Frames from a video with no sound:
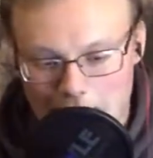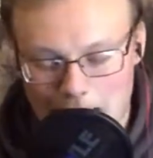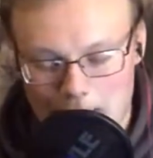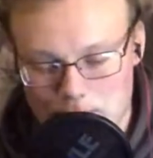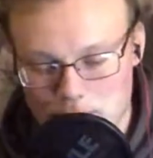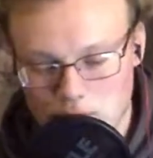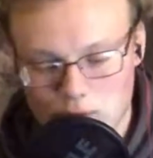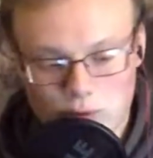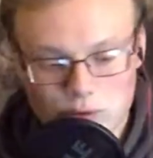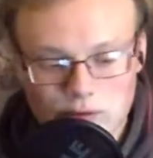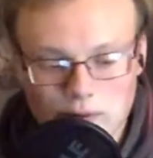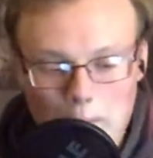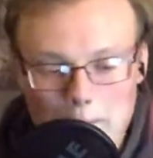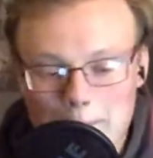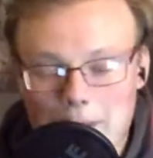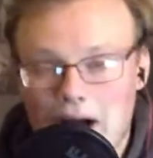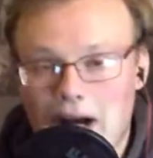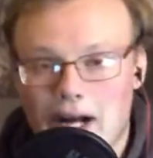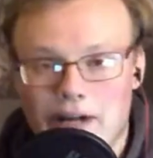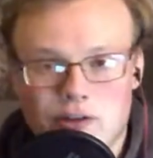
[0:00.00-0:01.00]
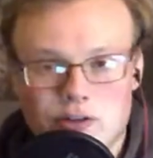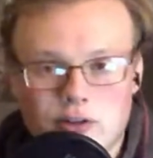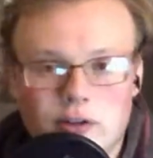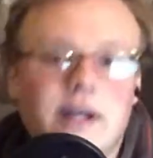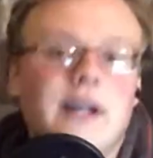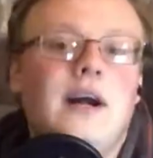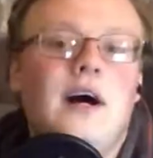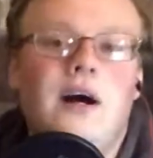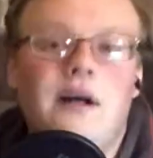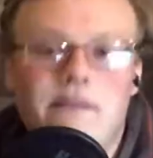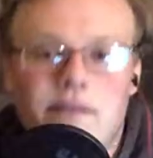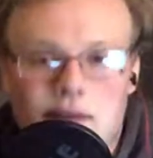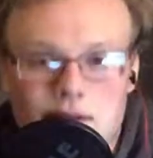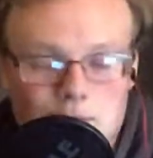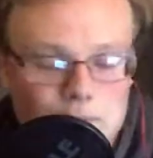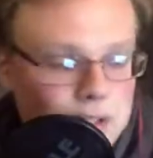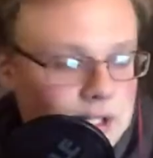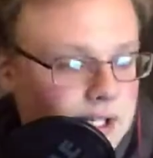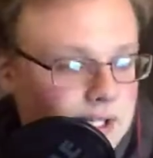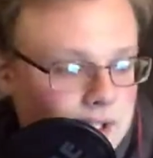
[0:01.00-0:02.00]
absolute debauchery on
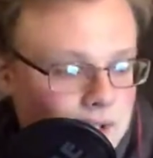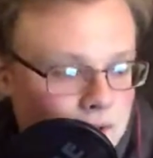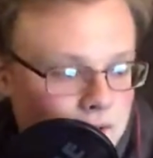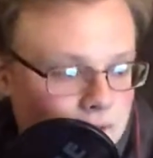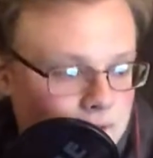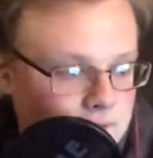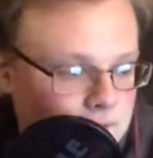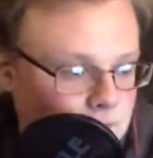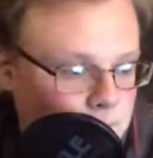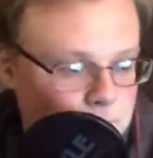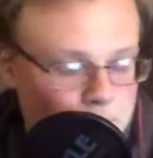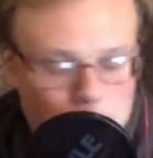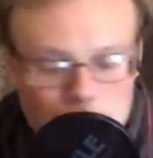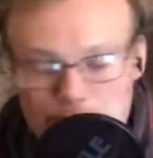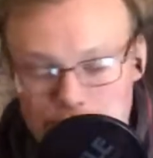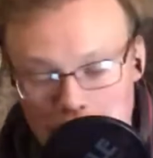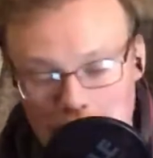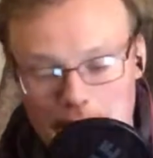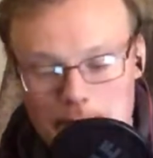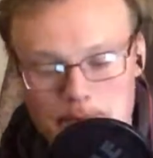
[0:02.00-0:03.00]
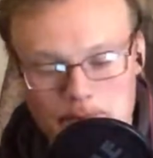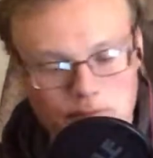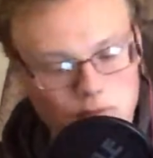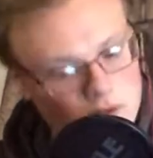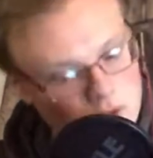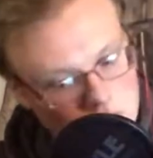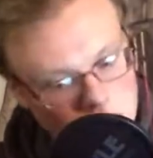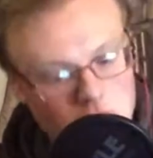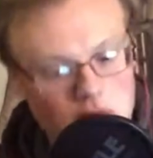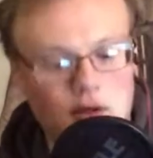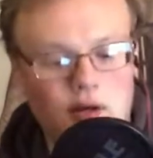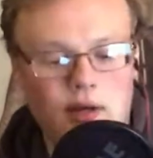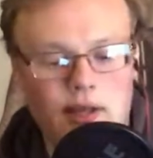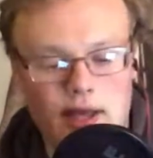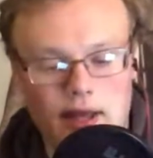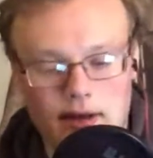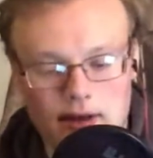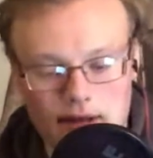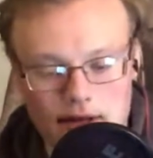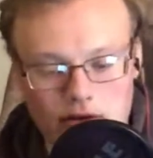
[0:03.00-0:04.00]
this podcast. But,
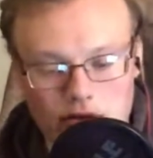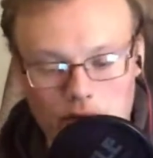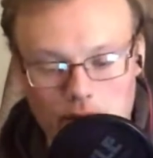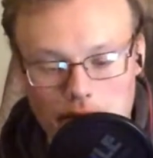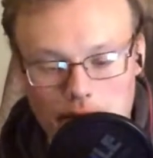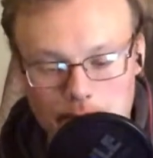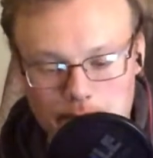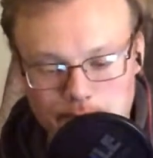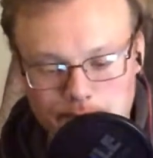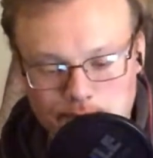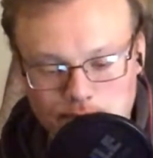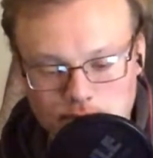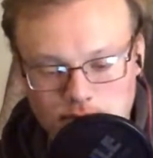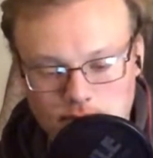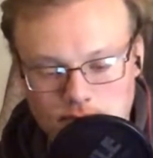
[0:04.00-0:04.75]
getting into it,